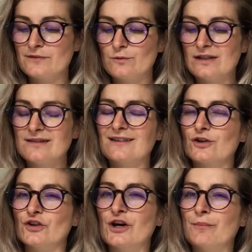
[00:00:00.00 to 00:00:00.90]
Wednesday's
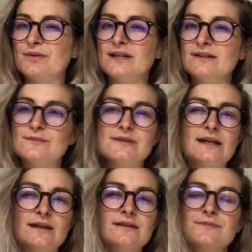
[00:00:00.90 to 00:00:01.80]
called hump day
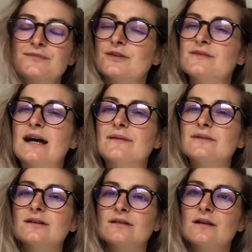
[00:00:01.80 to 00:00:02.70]
sometimes
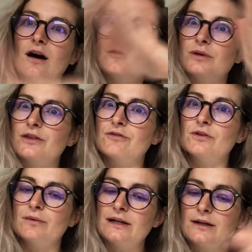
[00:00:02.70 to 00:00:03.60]
because it's halfway through
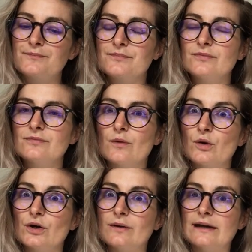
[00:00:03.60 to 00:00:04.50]
the week, the
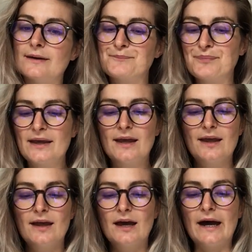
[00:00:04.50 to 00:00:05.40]
work week.
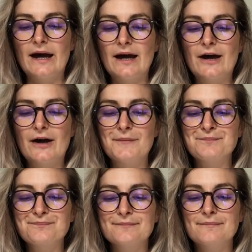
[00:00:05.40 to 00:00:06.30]

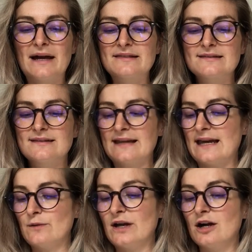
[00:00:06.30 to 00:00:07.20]
Maths
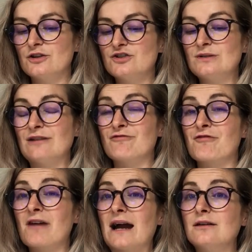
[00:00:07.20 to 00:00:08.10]
today, we are doing
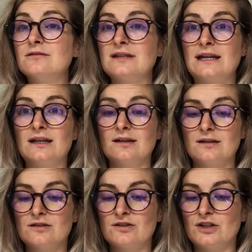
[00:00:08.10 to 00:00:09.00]
rounding
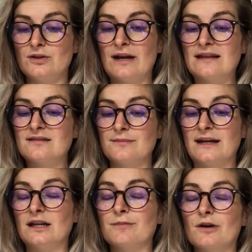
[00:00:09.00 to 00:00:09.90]
to
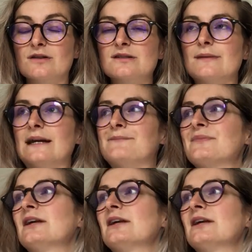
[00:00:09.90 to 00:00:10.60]
estimate and approximate.